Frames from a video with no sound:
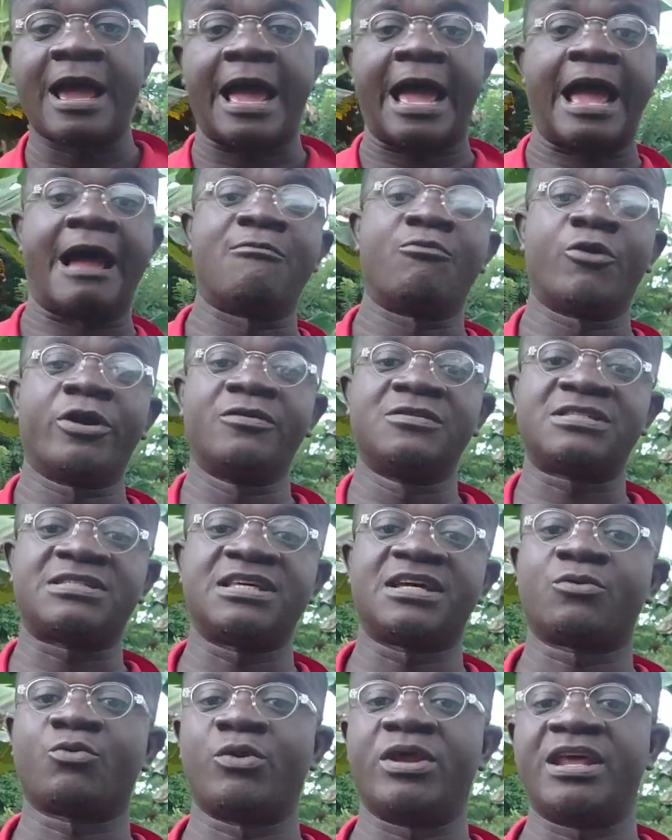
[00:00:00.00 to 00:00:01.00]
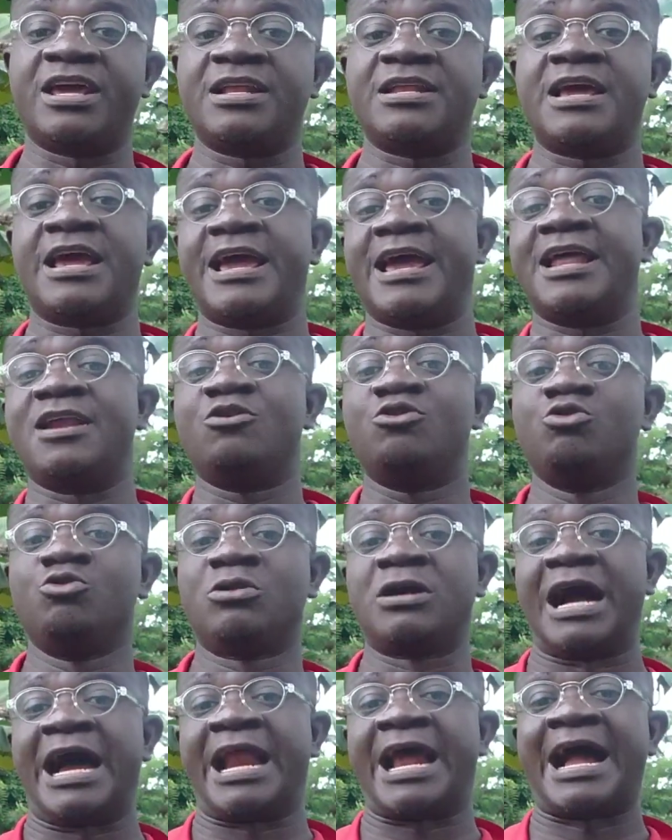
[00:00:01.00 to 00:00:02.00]
I'm going to stick with it and
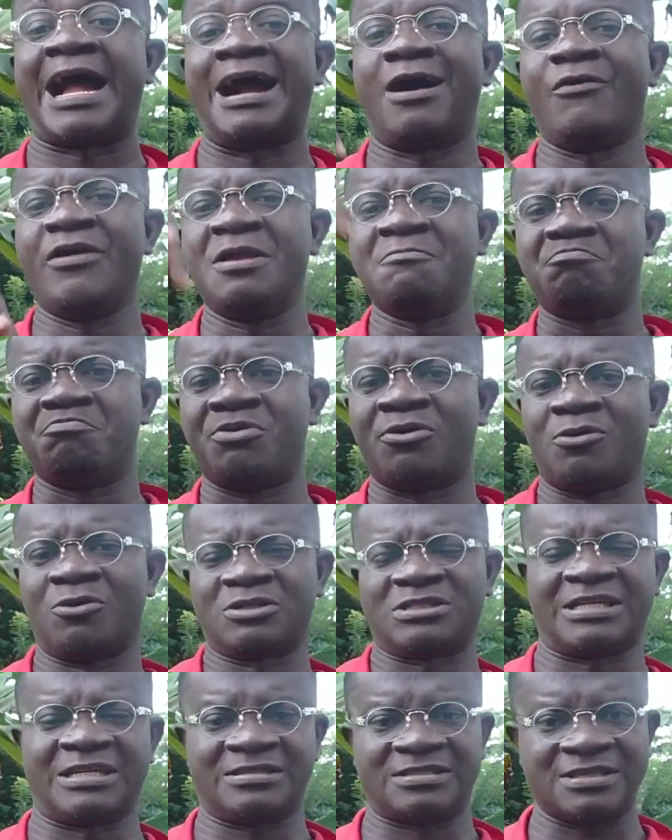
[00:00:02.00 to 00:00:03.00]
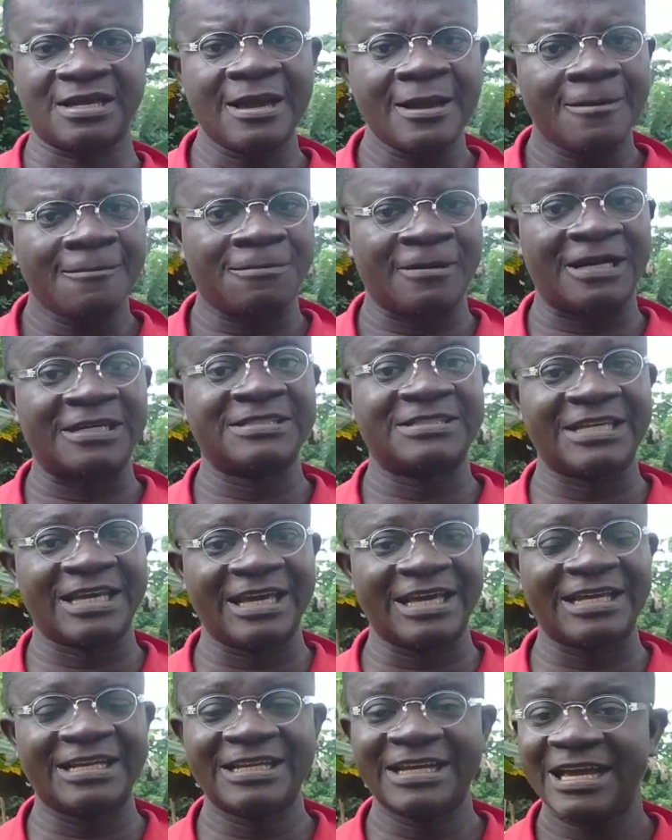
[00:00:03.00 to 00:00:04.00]
look at how important
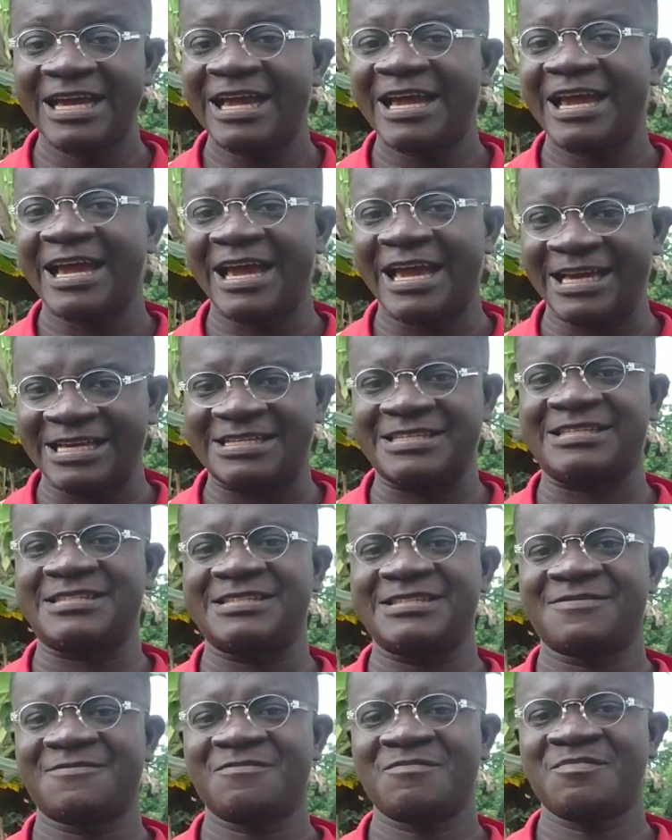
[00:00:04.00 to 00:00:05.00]
plantain is.